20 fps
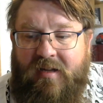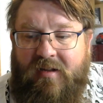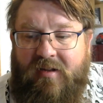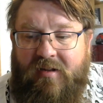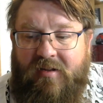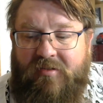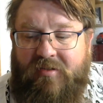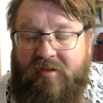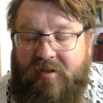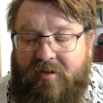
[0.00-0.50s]

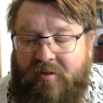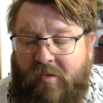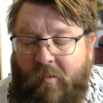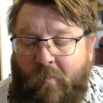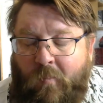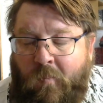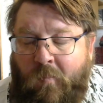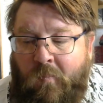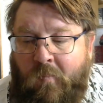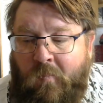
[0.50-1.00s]
Also,
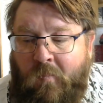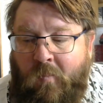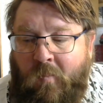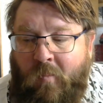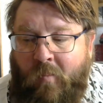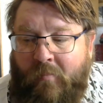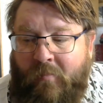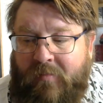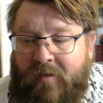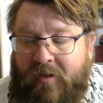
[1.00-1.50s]

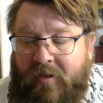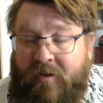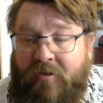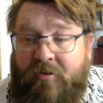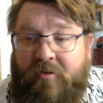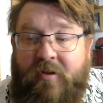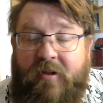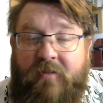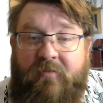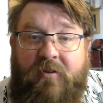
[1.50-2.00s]
I know
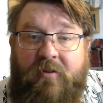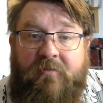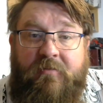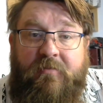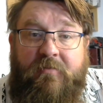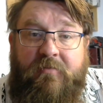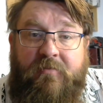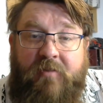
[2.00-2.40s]
quite a few